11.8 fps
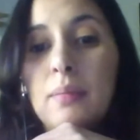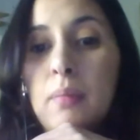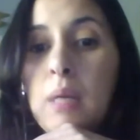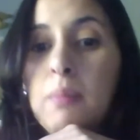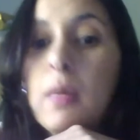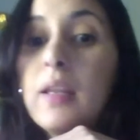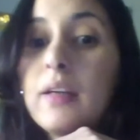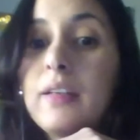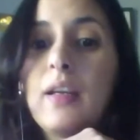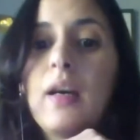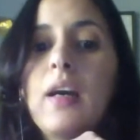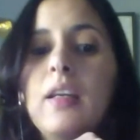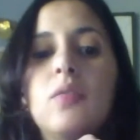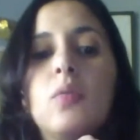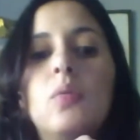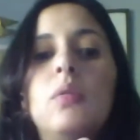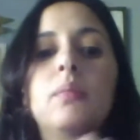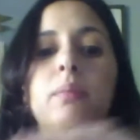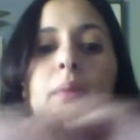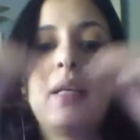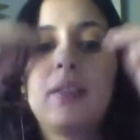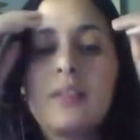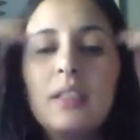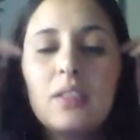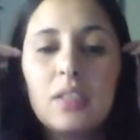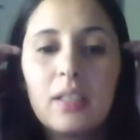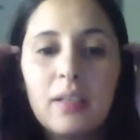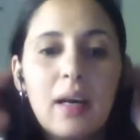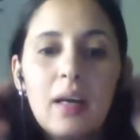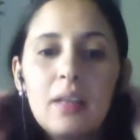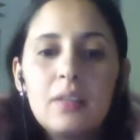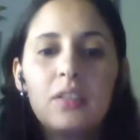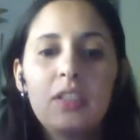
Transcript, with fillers: My mother is a high school math teacher and